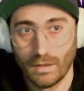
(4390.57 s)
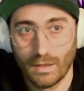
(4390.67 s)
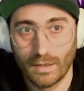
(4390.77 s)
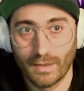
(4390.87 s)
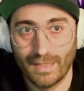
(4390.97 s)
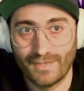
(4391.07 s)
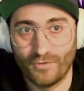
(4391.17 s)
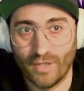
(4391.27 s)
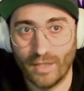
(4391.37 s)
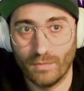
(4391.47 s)
And let's
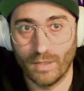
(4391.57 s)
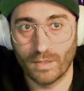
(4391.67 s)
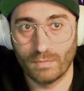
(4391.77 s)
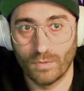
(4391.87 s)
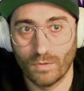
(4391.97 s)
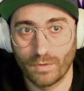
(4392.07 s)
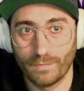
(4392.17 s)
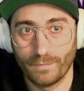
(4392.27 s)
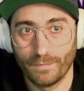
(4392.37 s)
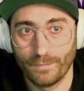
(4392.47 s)
try once more.
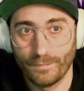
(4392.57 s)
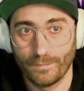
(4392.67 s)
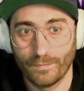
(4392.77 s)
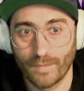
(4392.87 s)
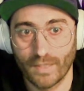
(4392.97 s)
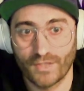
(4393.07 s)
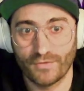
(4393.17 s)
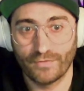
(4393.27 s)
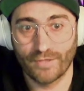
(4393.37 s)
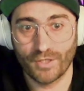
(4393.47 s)
Let's
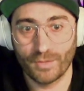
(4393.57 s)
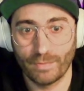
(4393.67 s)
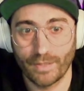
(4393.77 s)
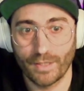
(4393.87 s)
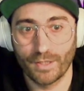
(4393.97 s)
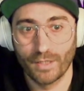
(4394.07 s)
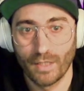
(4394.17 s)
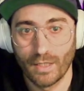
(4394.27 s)
refresh the page.